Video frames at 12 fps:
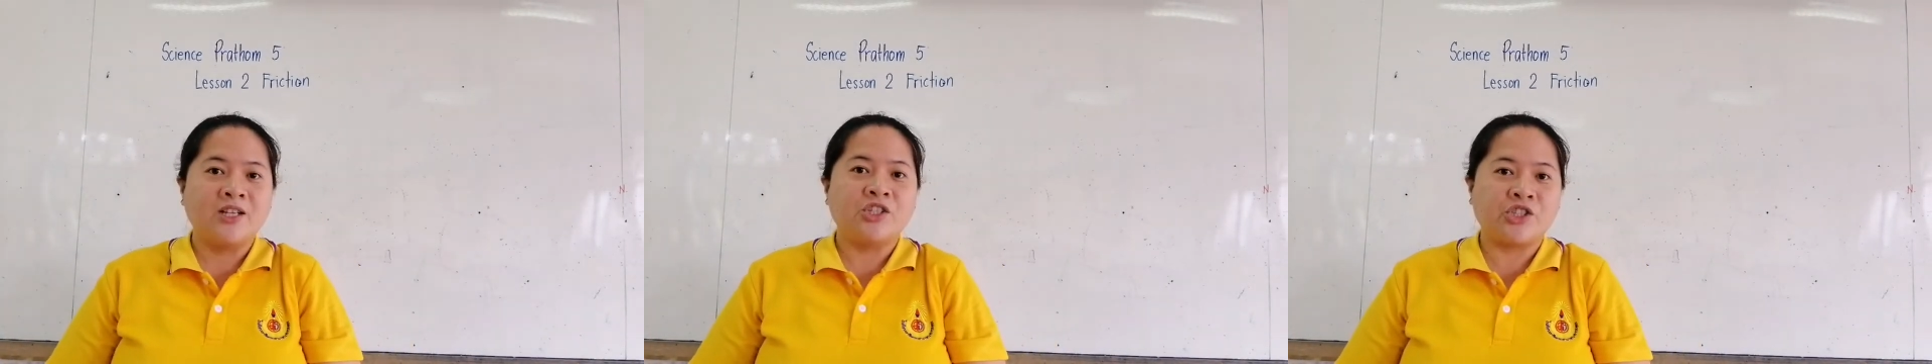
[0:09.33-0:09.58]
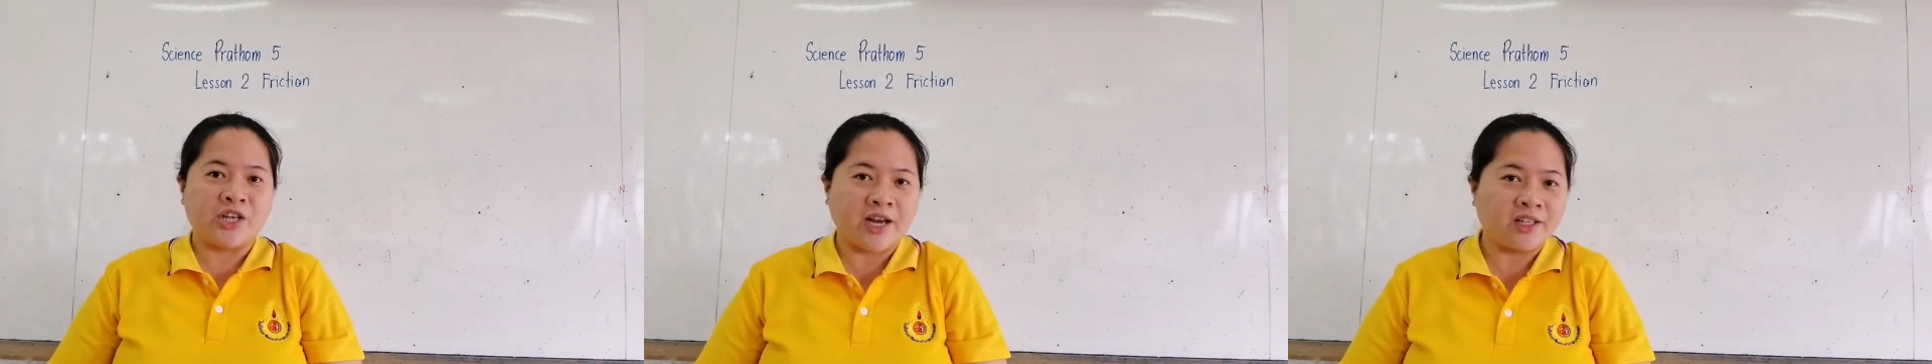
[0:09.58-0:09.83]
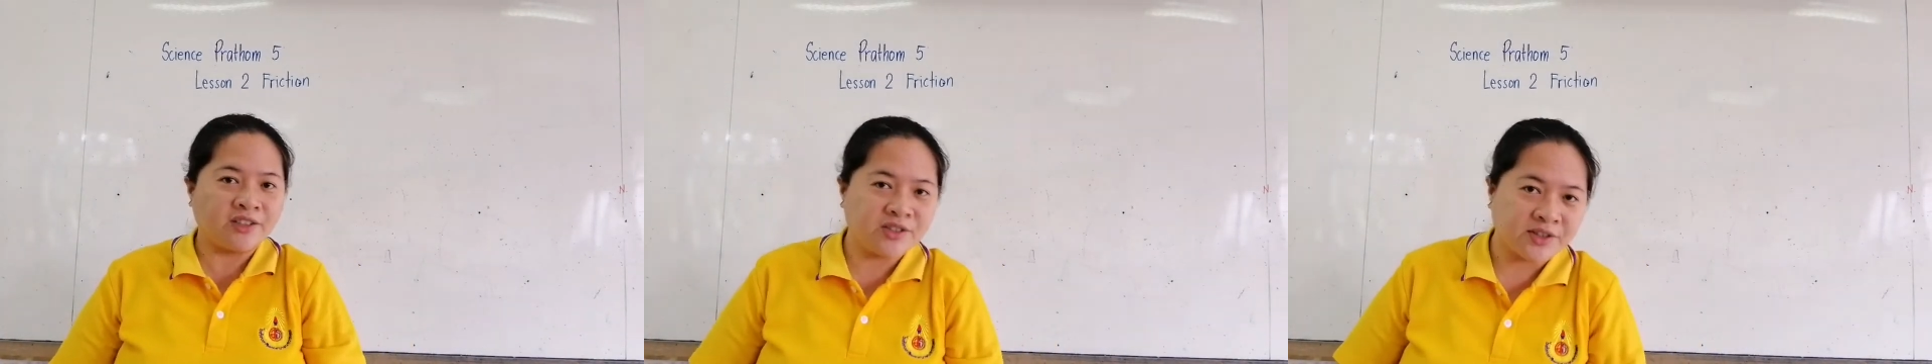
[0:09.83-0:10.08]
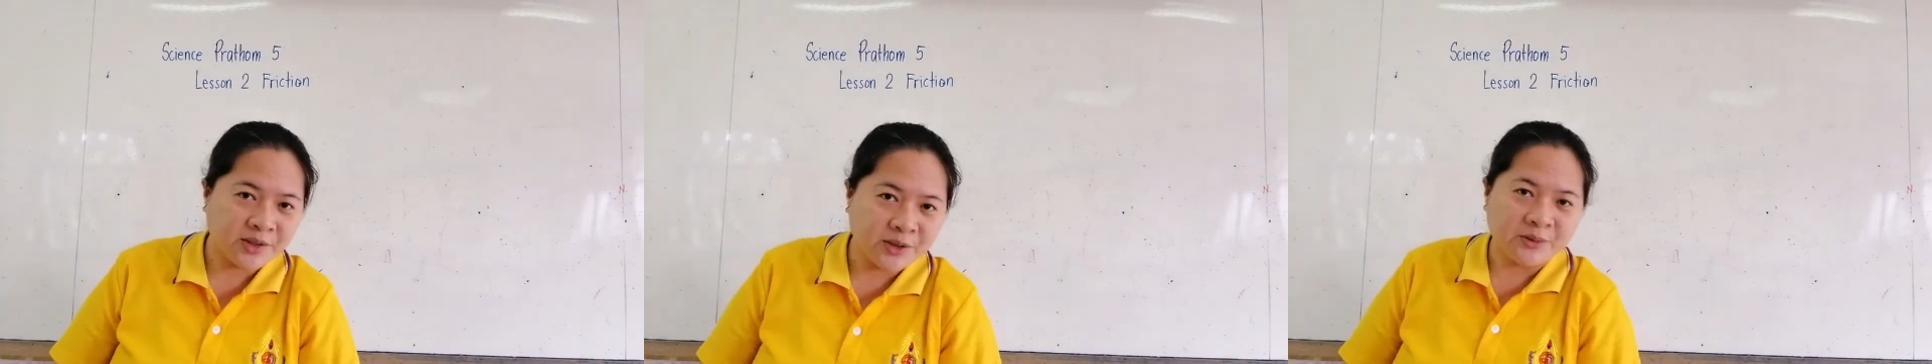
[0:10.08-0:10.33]
shared
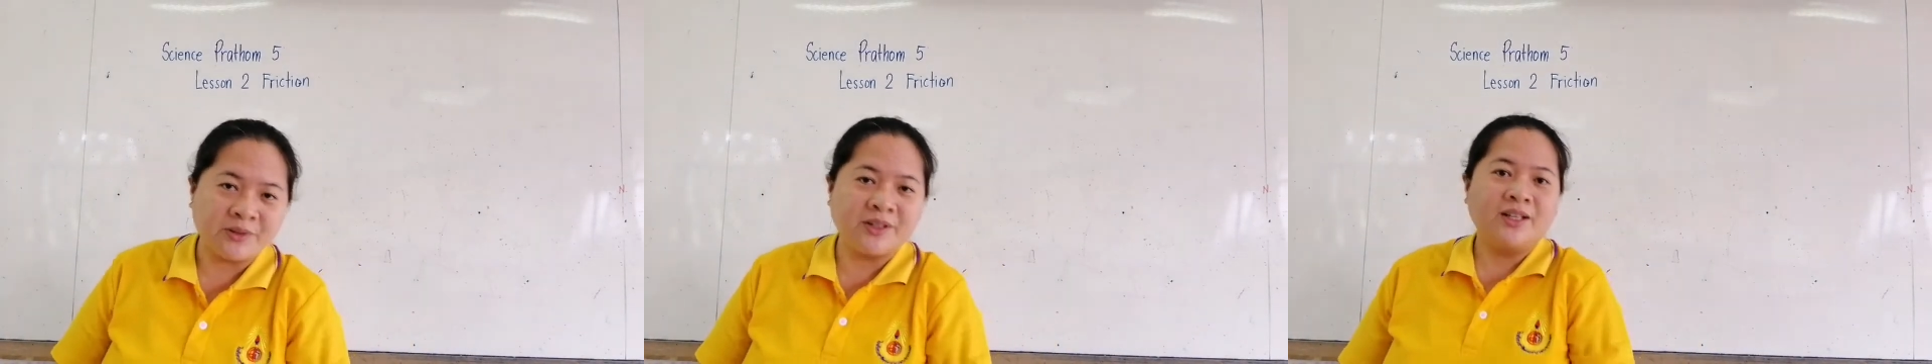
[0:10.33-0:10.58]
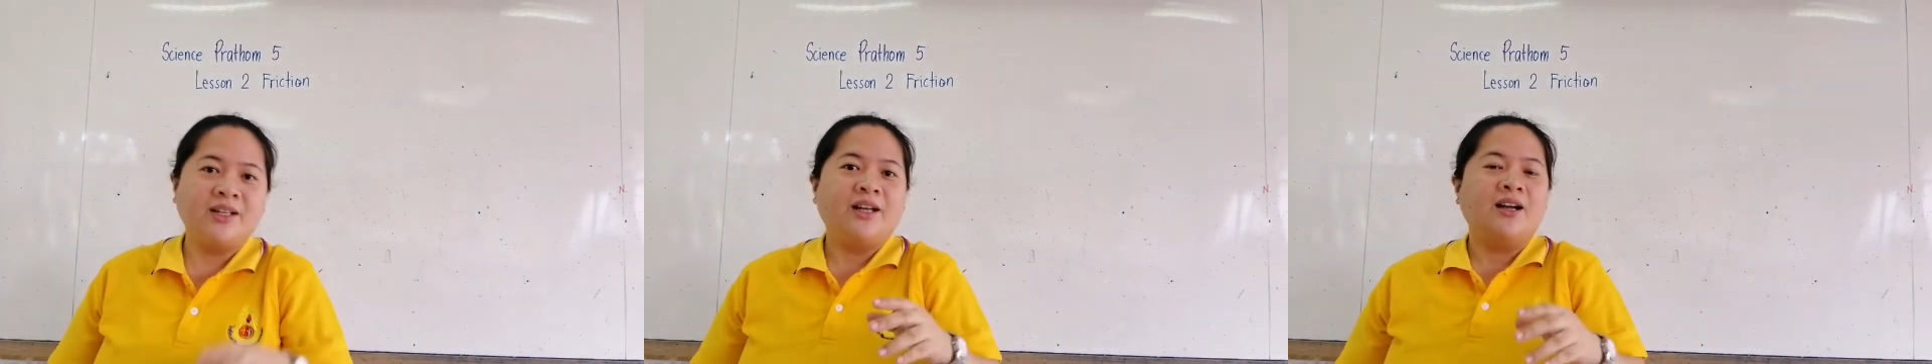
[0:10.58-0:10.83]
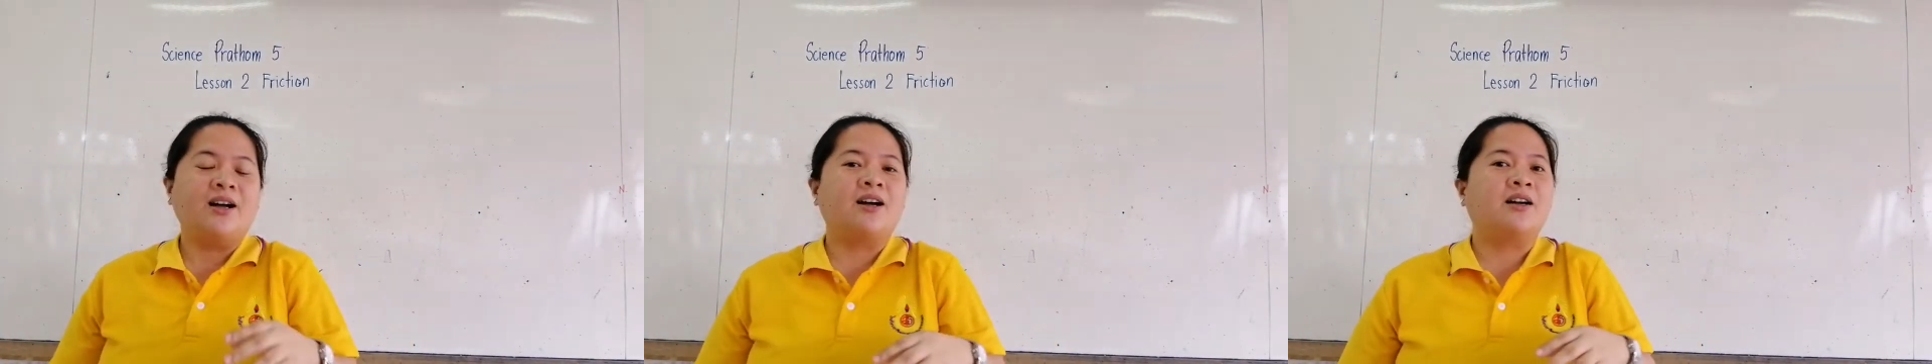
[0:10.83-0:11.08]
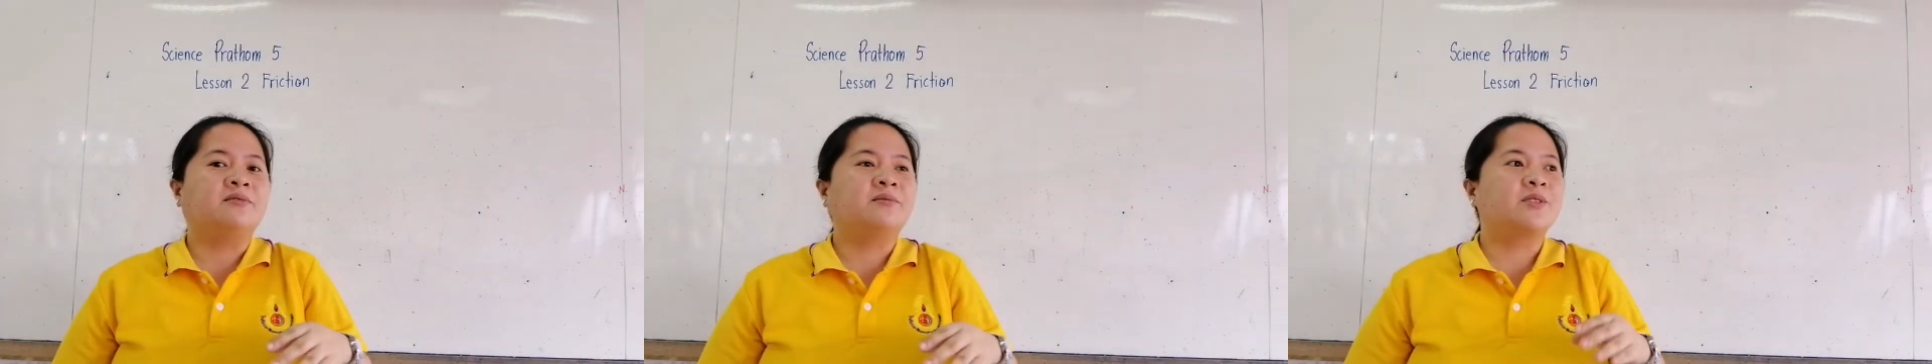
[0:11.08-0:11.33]
to you.
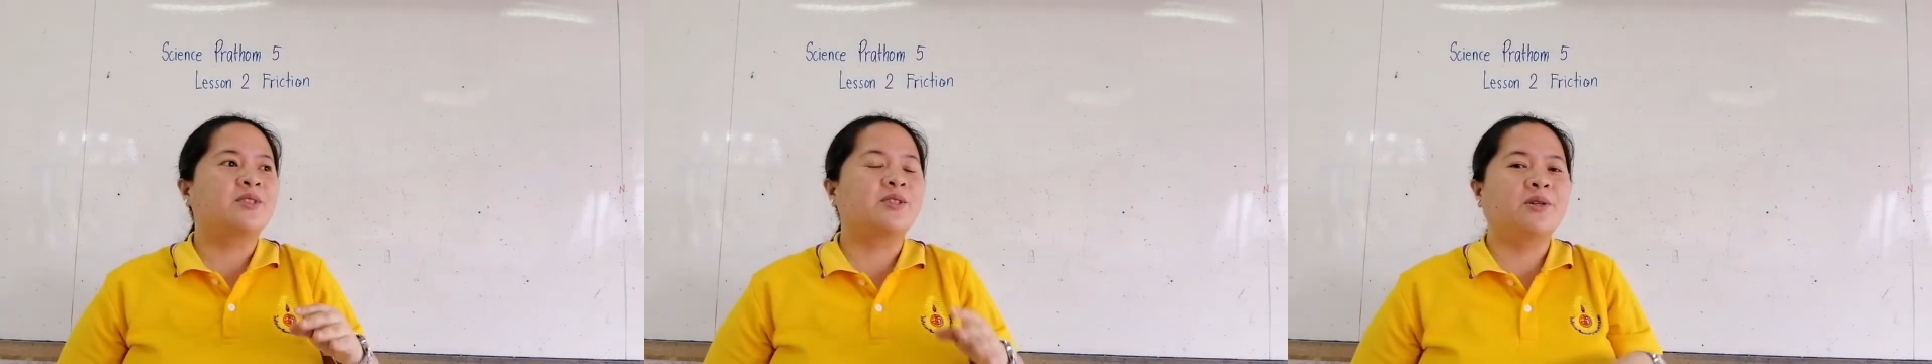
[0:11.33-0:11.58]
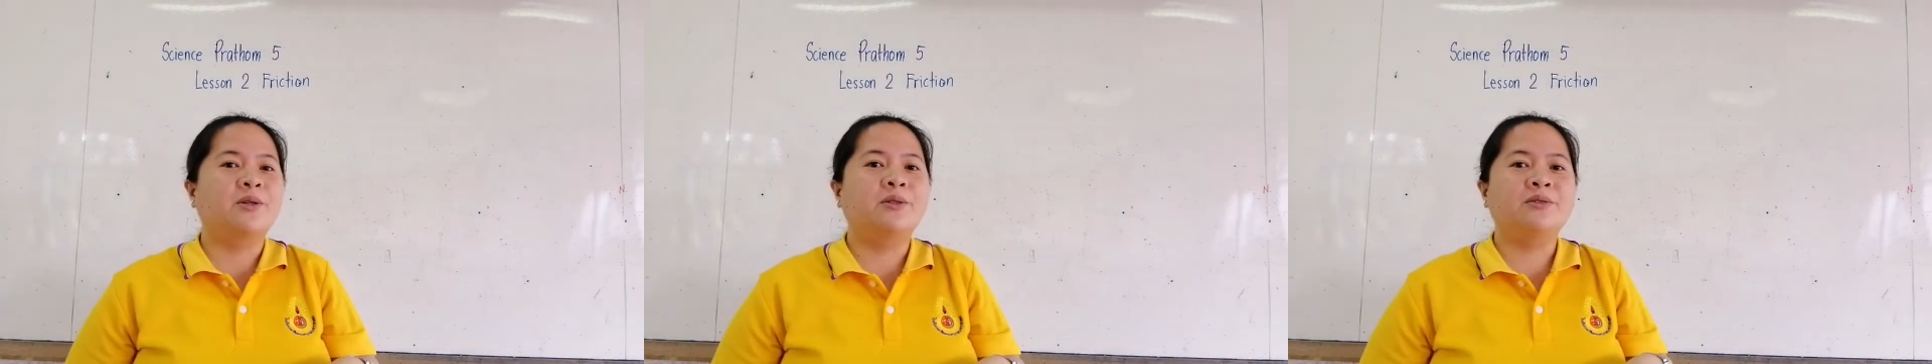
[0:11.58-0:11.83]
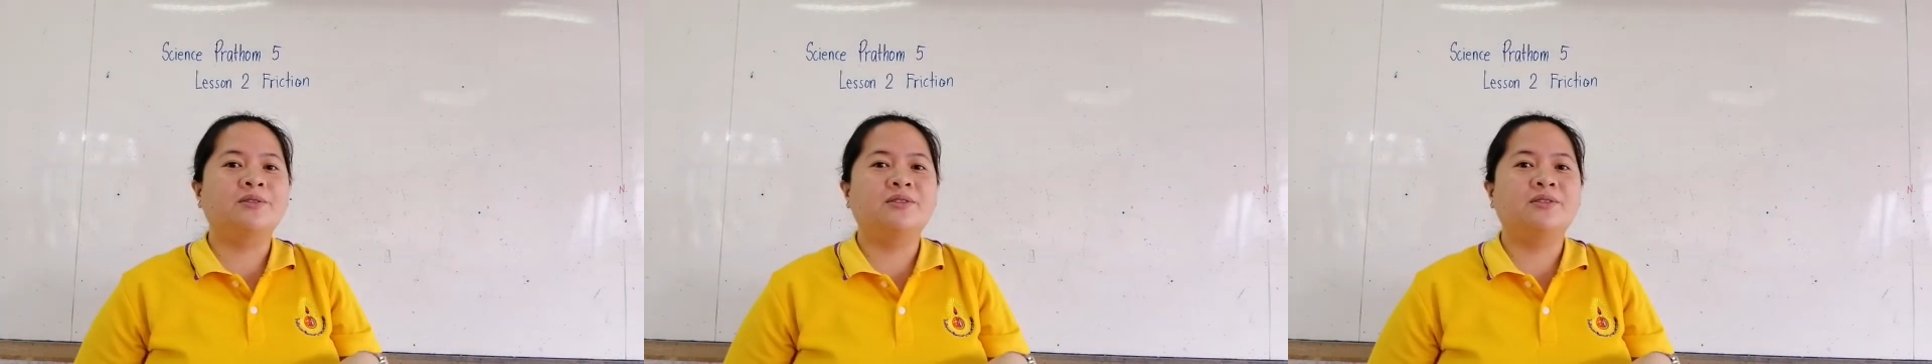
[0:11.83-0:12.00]
So